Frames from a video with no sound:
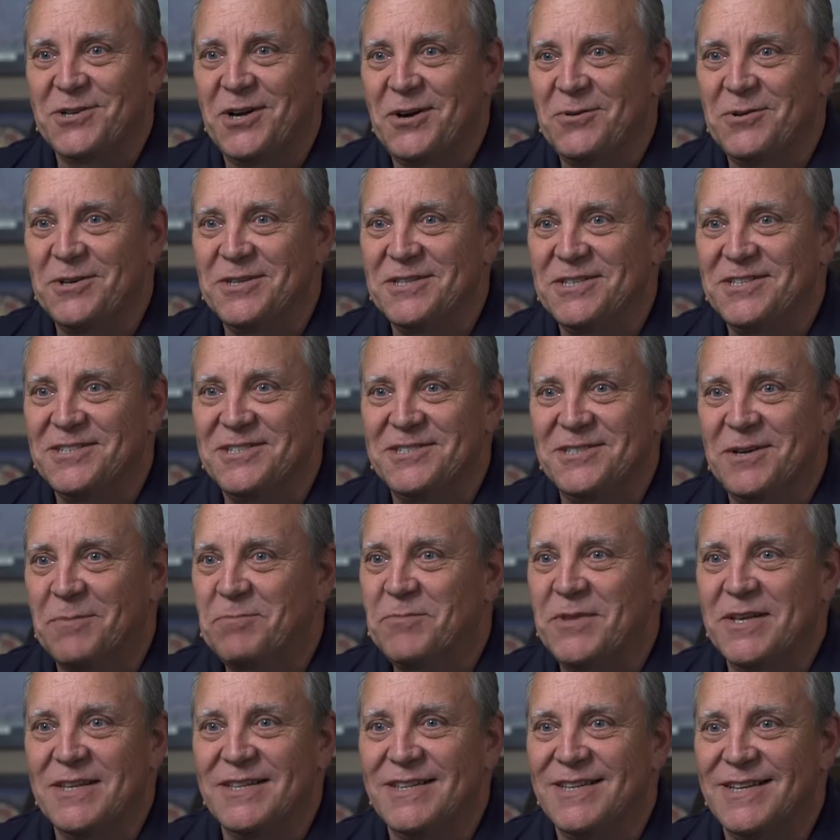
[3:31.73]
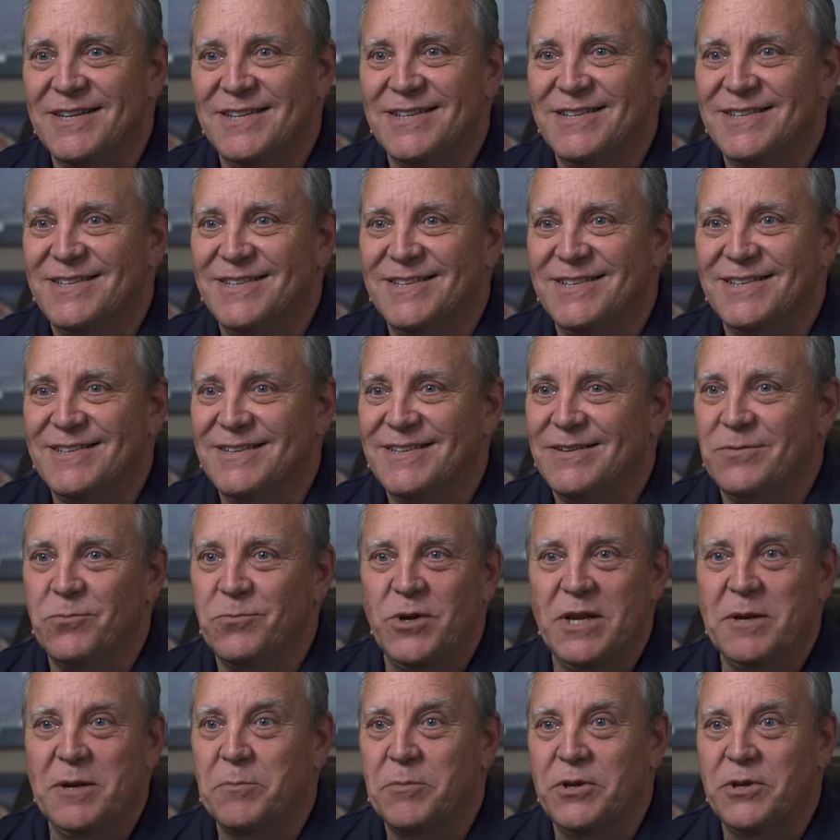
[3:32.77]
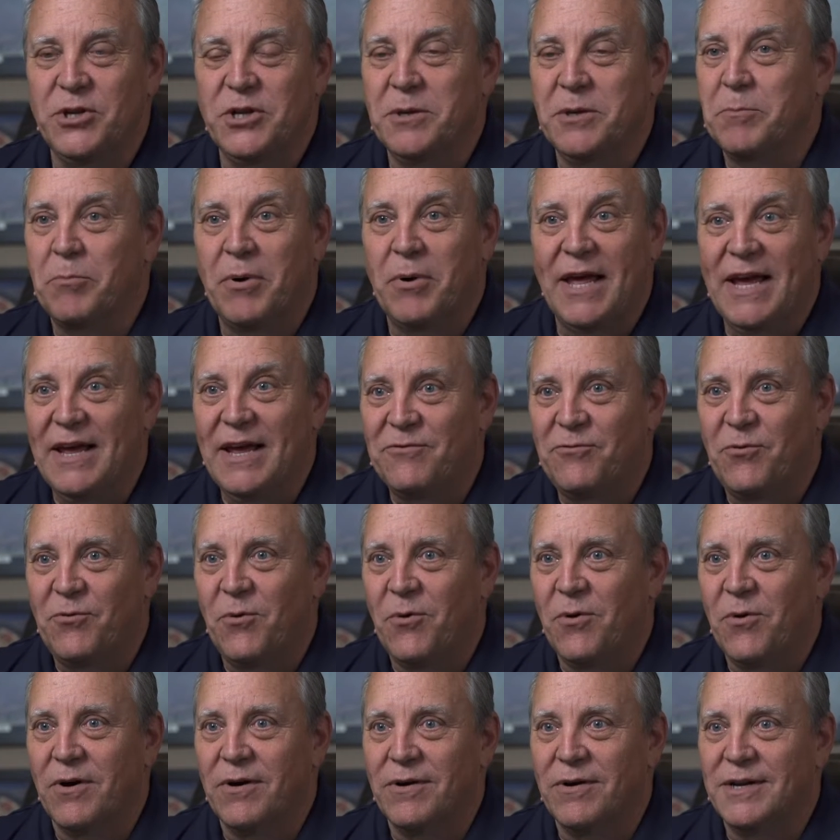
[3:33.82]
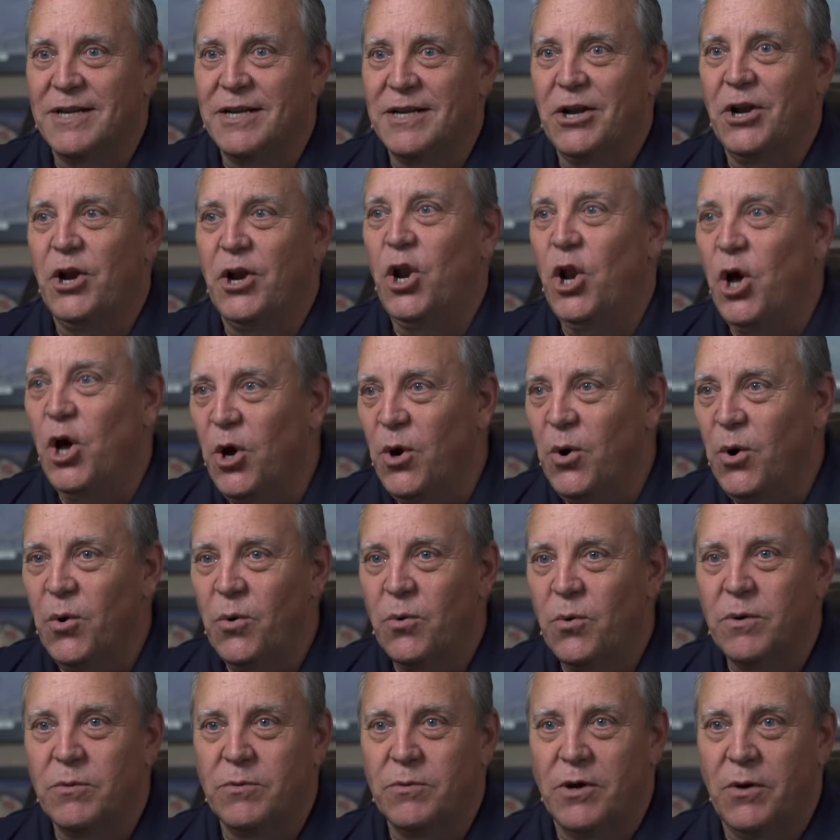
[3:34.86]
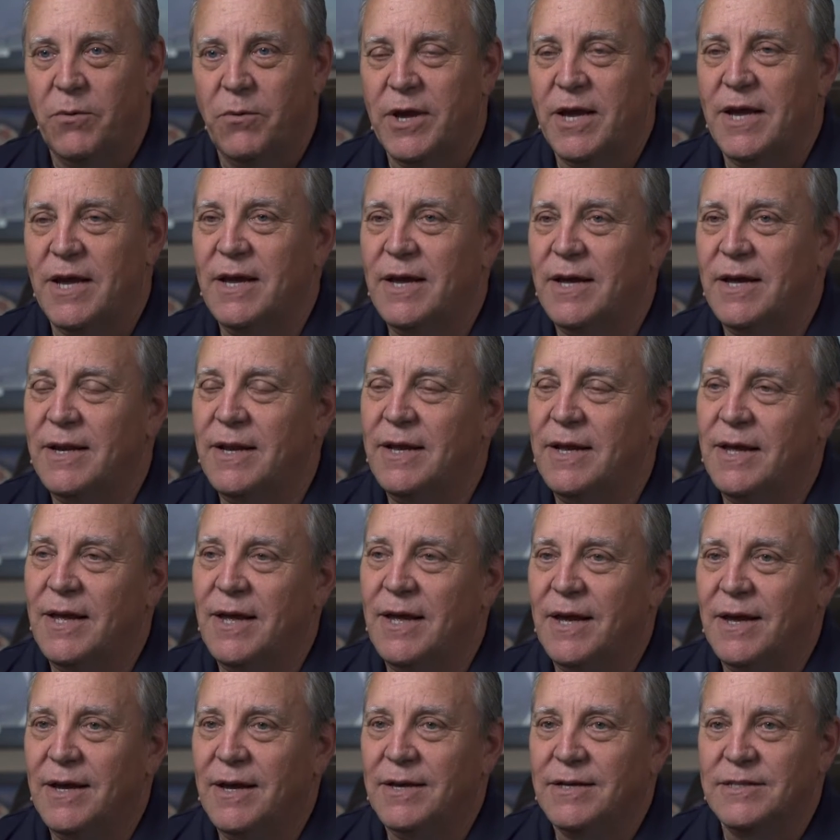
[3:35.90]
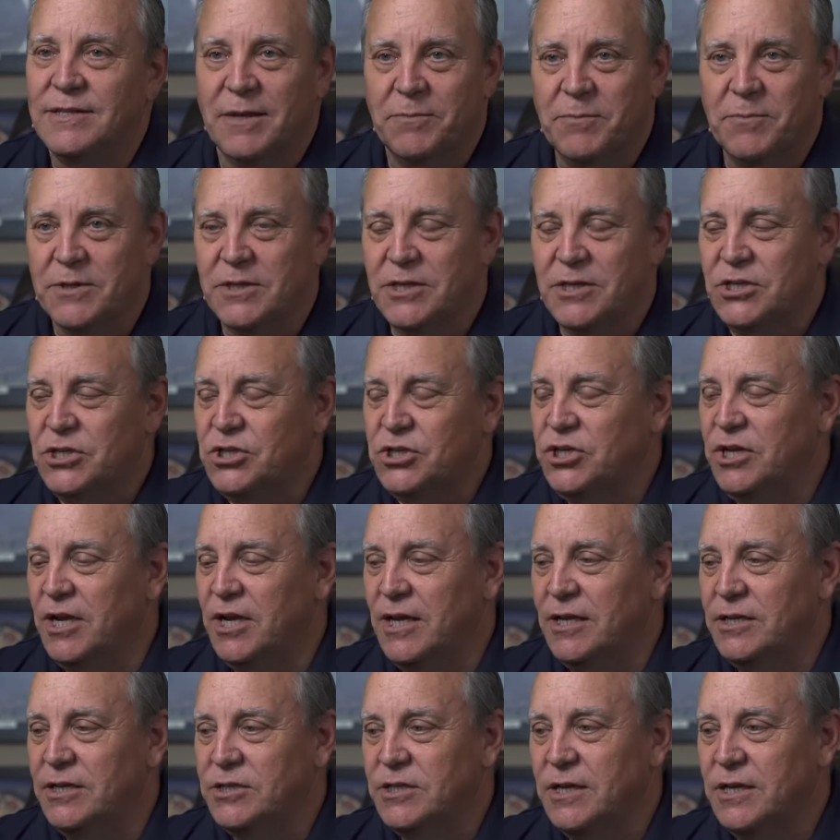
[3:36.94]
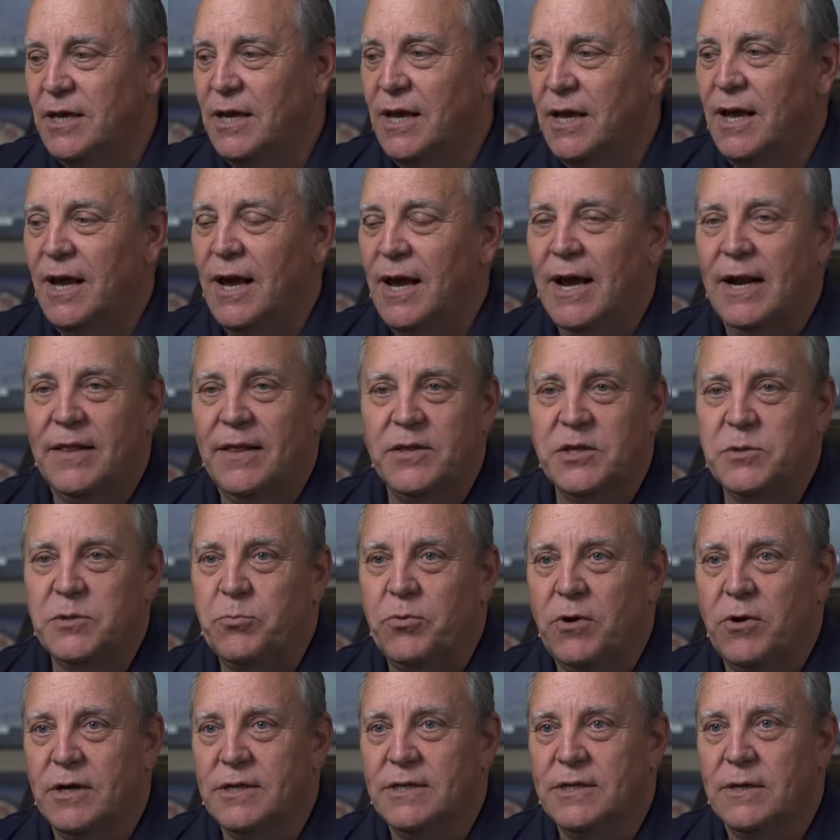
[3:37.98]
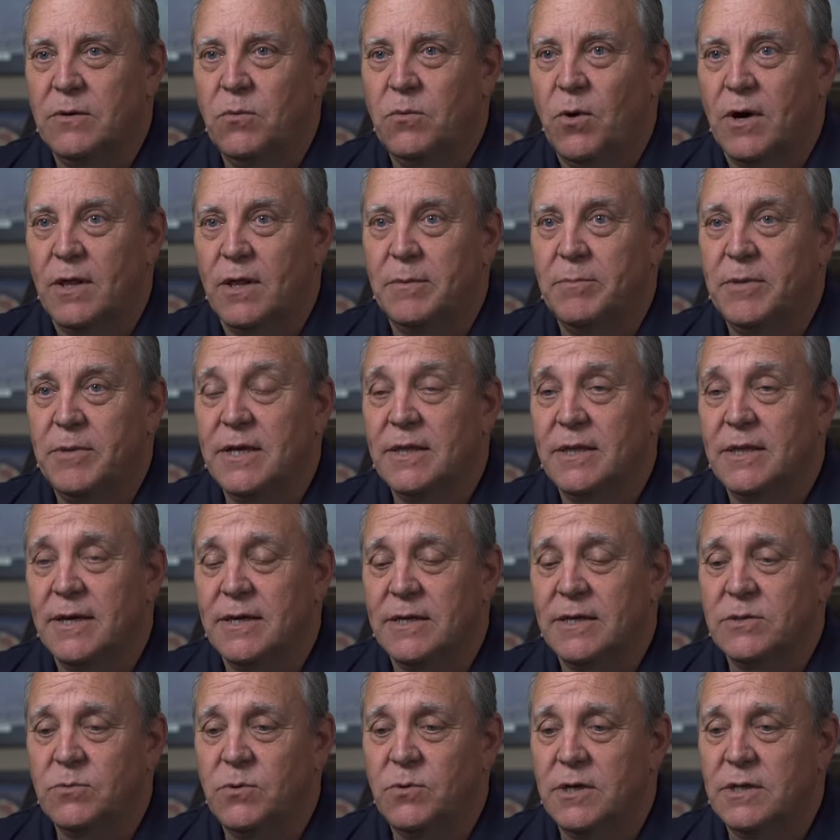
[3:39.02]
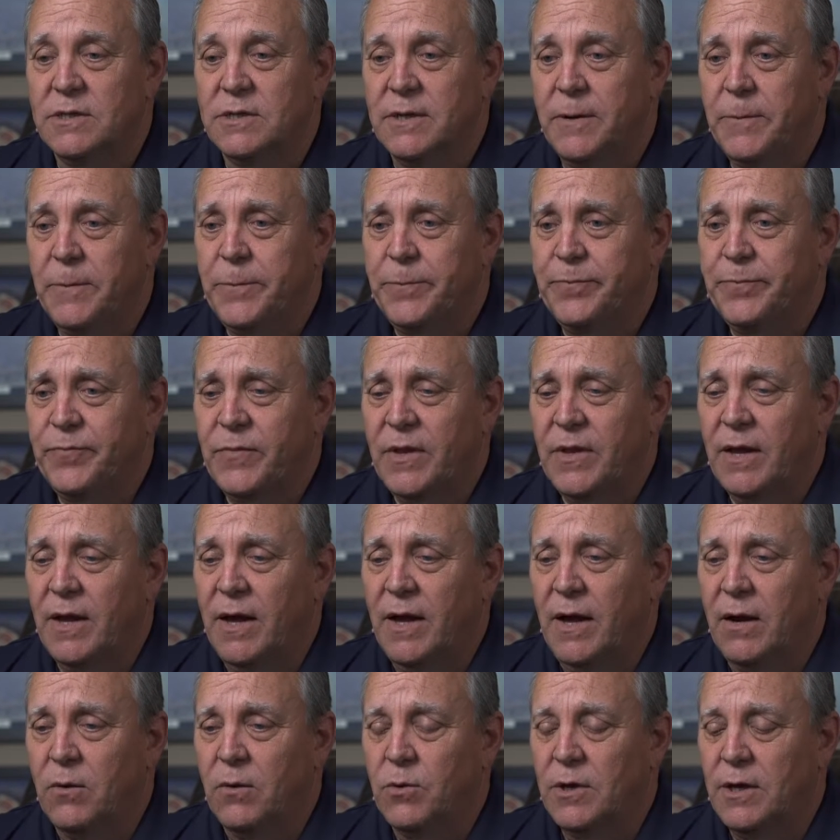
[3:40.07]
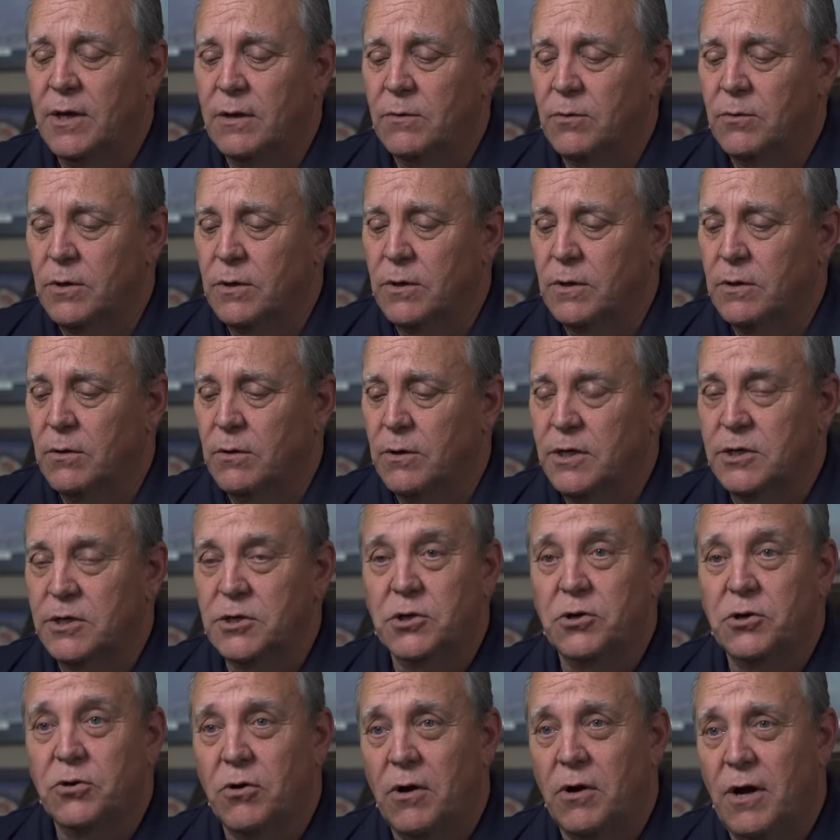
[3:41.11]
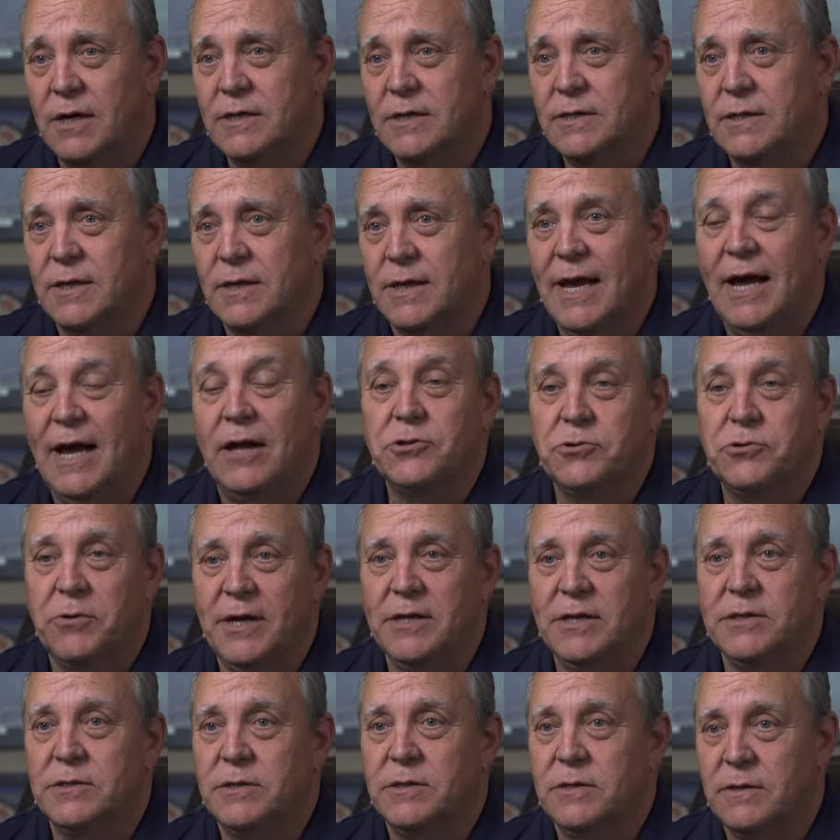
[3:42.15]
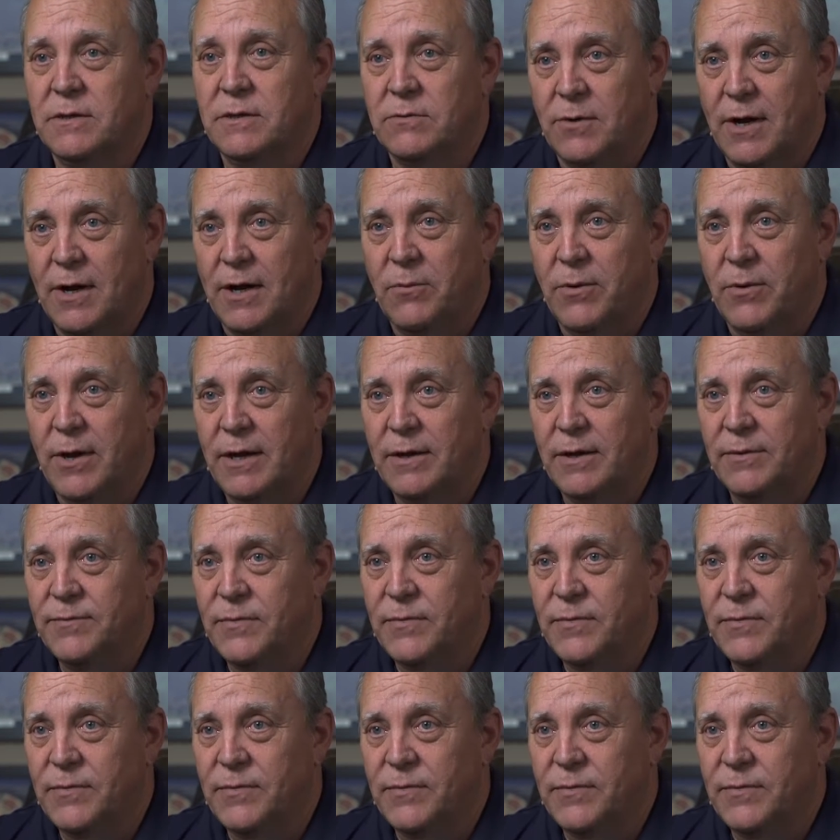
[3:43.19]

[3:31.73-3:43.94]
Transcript: always something that you didn't plan for or didn't know going in, something that's changed. And in this project, one of the big things was we were going to cross the Caltrans right away.